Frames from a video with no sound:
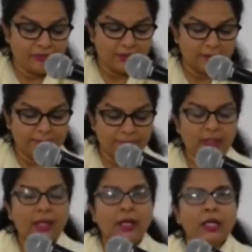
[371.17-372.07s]
Um,
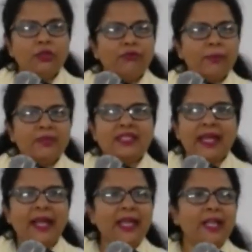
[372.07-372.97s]
now, from this
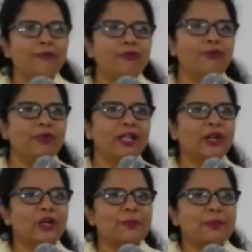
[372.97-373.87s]
heading, fulfilling
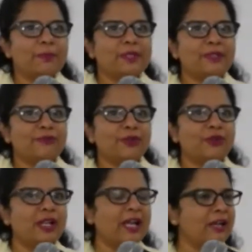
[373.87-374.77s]
God's purpose for your
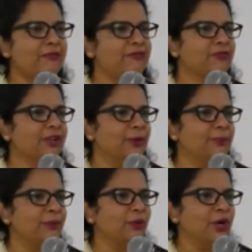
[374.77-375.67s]
life,
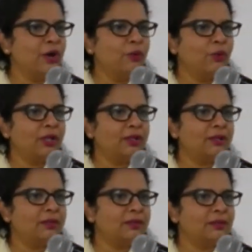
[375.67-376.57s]
um, what
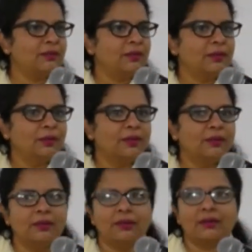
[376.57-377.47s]

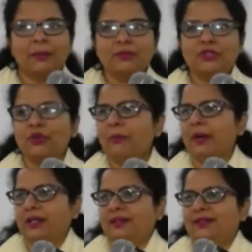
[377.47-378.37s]
uh, comes to your
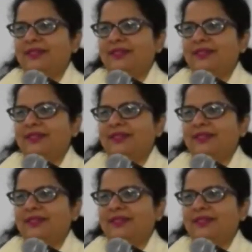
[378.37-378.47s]
mind?